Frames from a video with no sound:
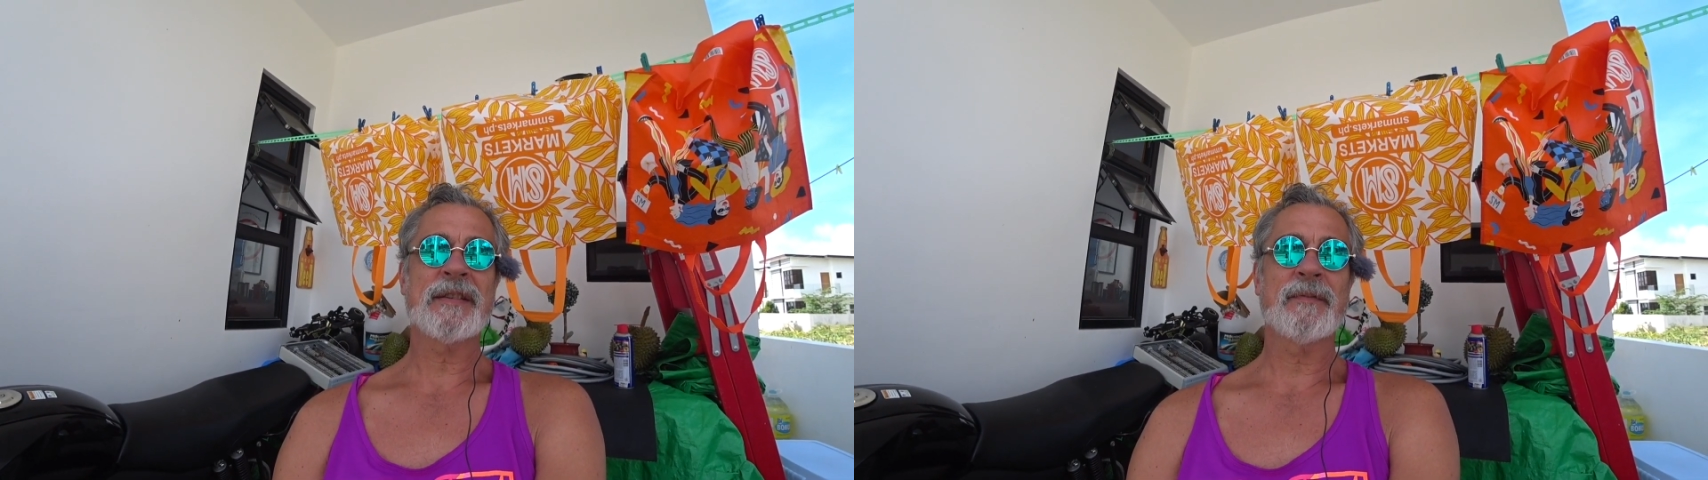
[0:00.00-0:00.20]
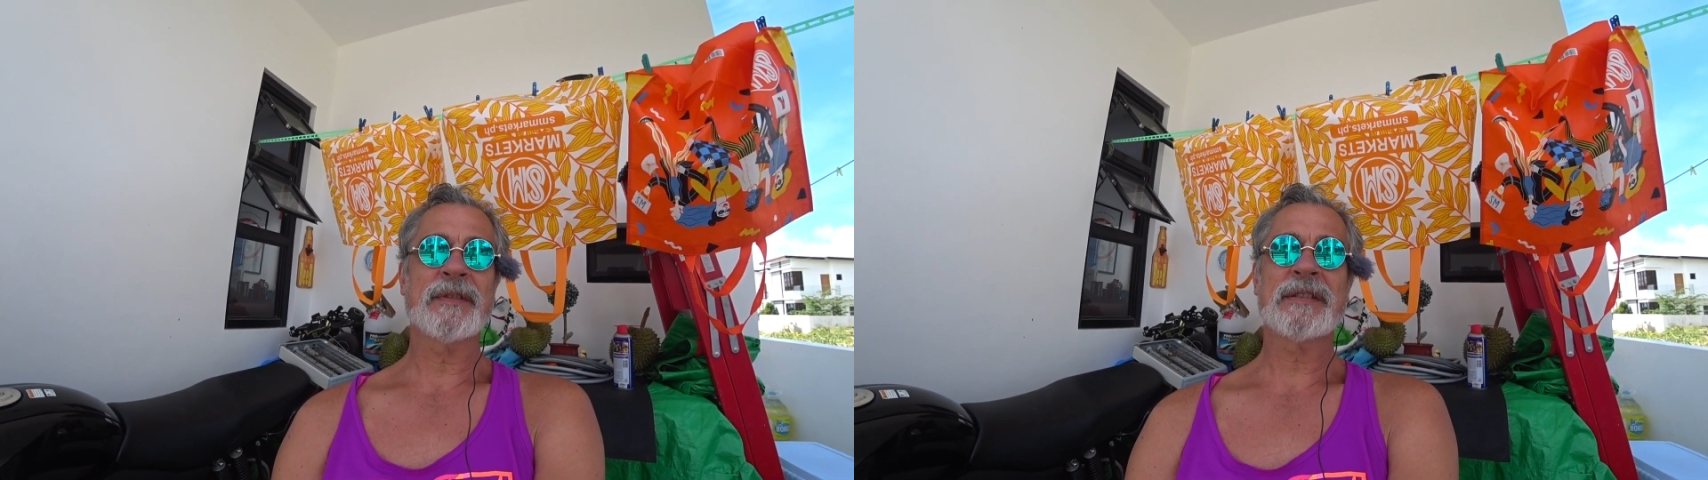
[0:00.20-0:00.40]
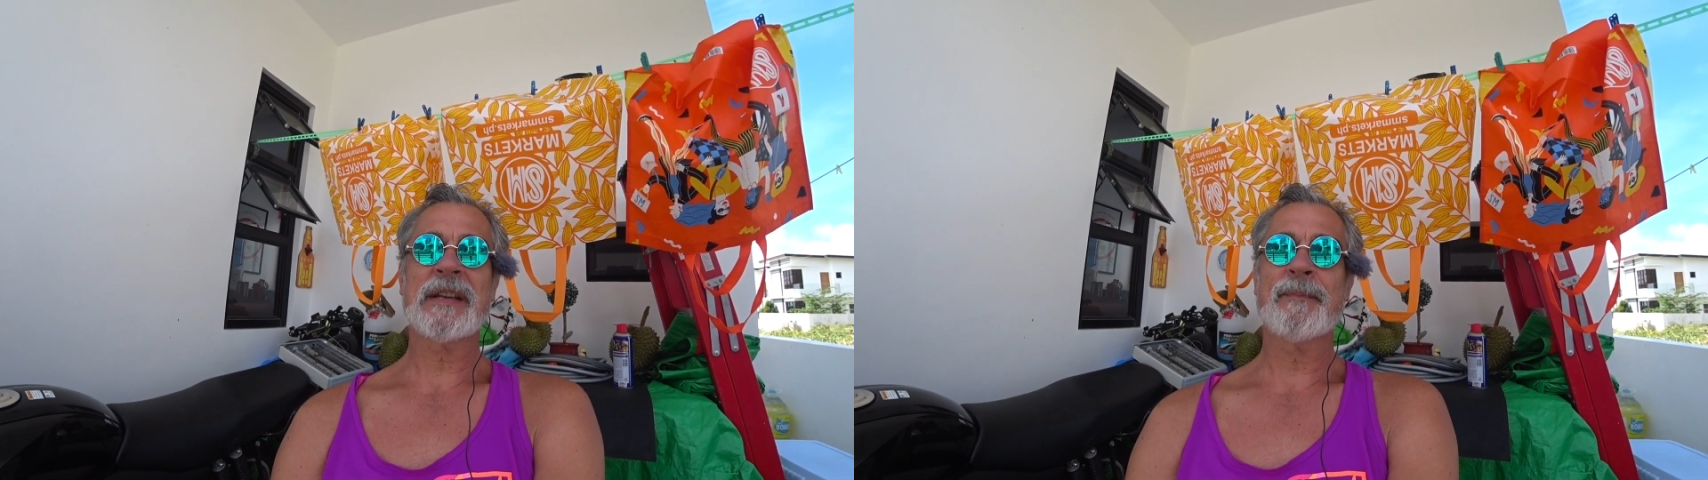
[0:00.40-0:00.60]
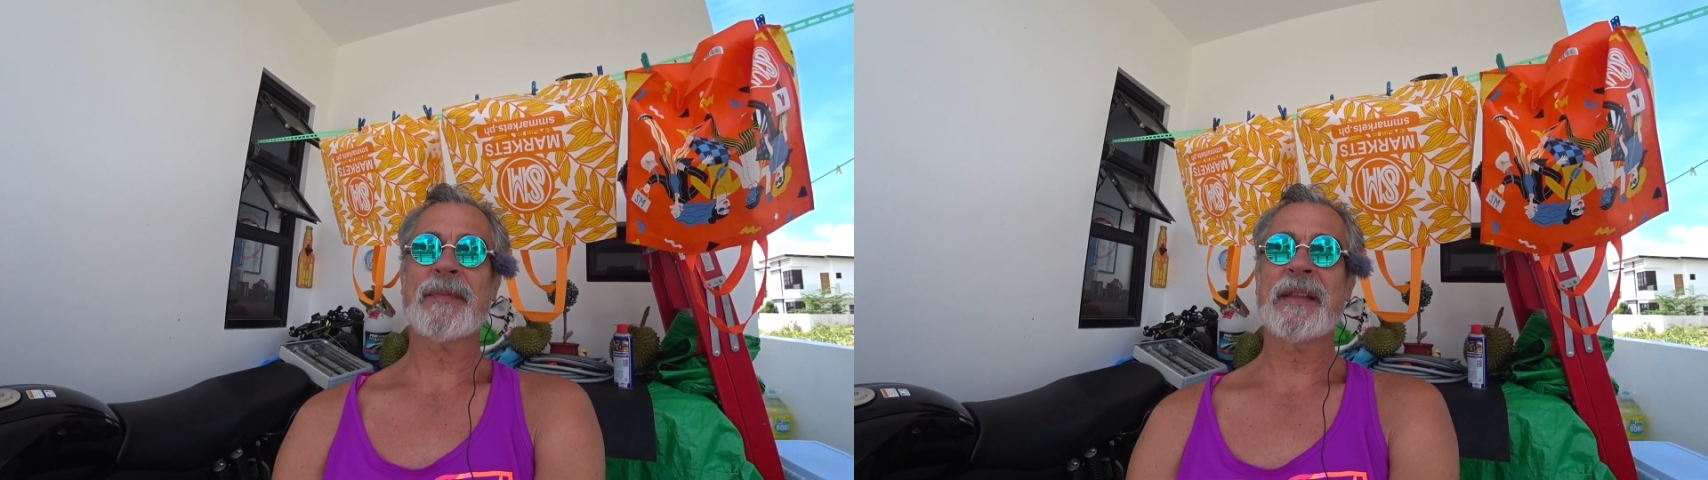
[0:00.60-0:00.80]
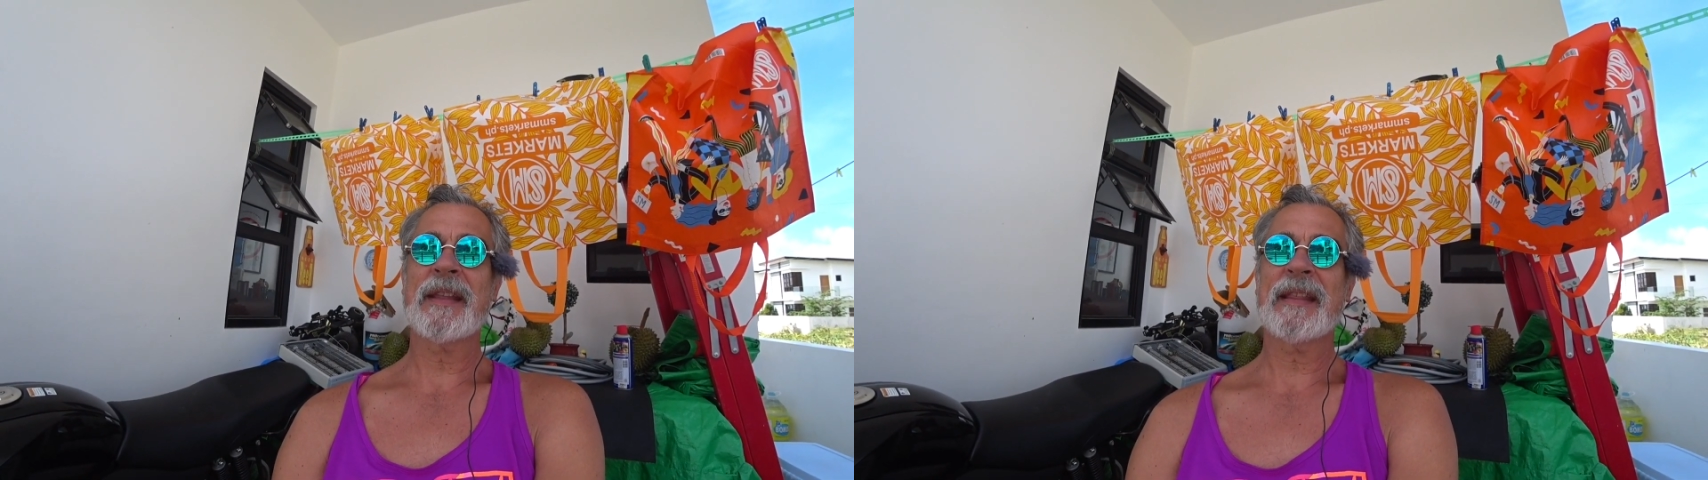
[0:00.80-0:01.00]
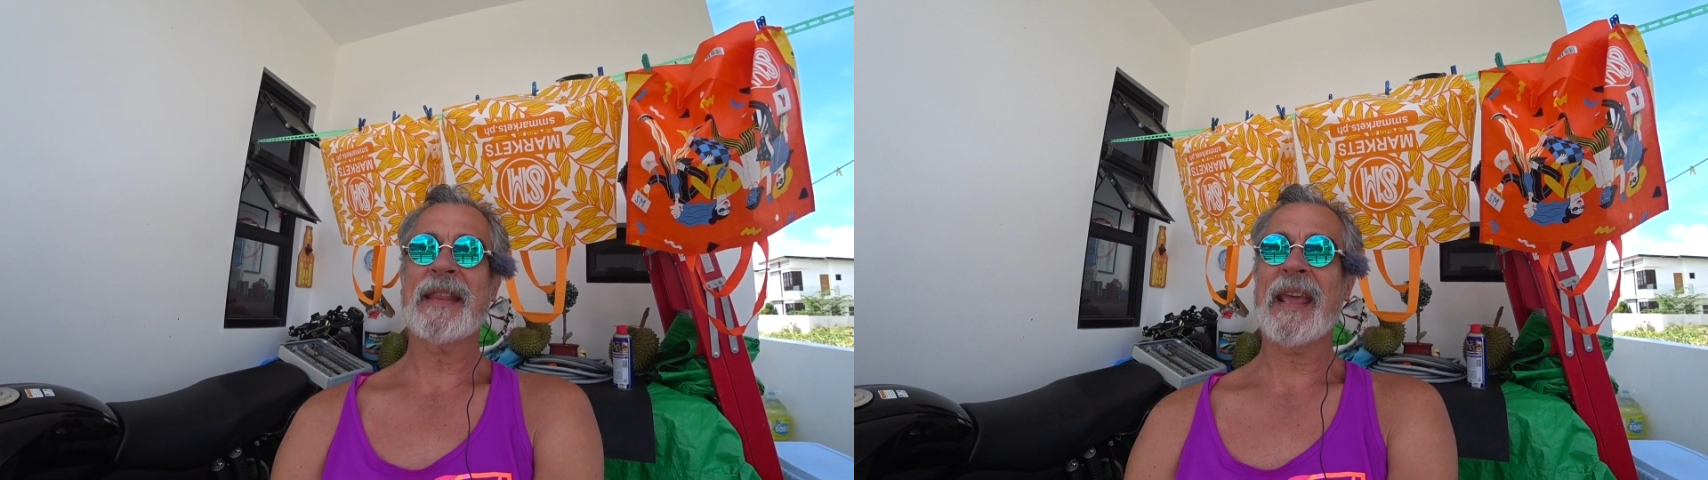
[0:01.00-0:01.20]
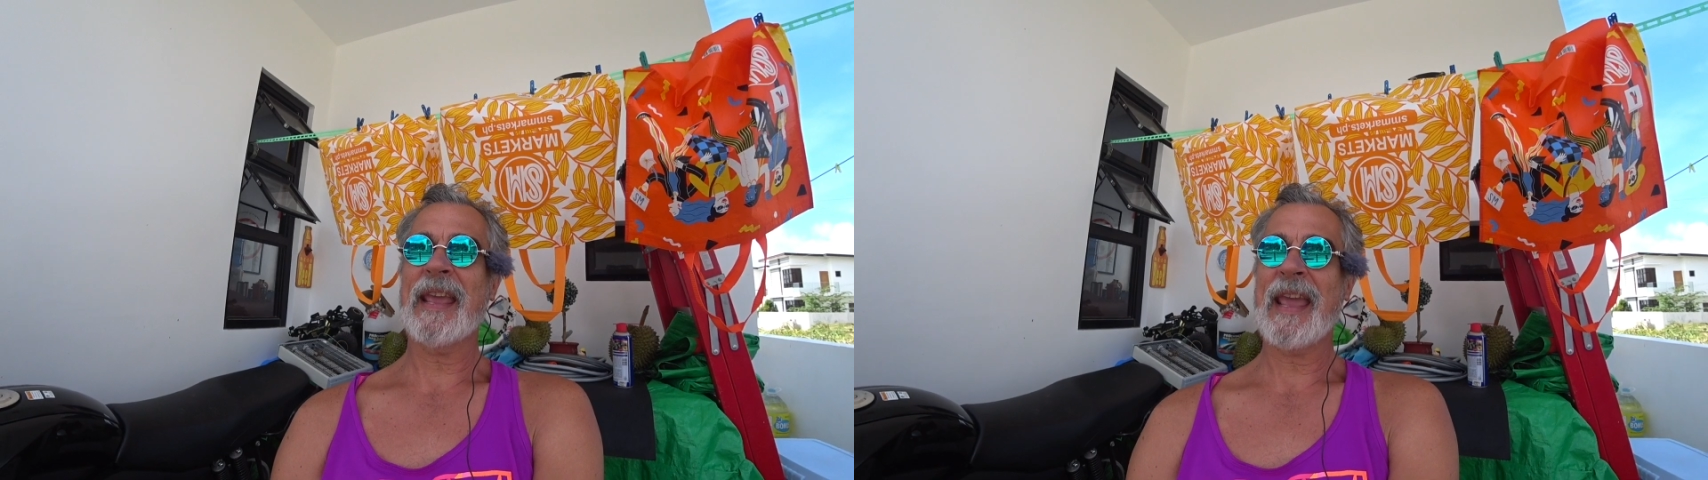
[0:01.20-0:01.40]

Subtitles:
It was something that they